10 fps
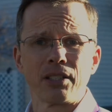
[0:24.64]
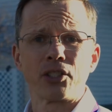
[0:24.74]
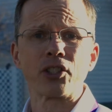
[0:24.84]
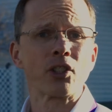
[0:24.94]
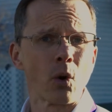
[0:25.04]

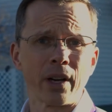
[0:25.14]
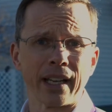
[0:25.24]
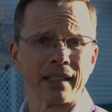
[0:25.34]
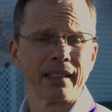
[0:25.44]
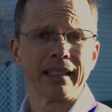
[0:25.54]

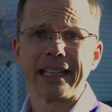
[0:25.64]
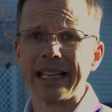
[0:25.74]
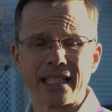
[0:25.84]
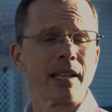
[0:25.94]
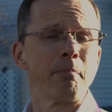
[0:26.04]
Sorting
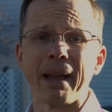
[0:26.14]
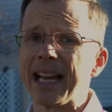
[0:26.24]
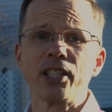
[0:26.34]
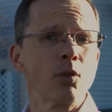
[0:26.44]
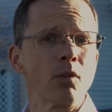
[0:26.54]
is a
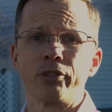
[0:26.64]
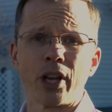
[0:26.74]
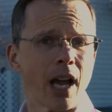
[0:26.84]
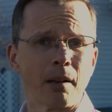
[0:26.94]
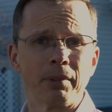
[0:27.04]
manual
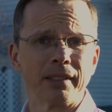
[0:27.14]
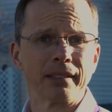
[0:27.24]
job.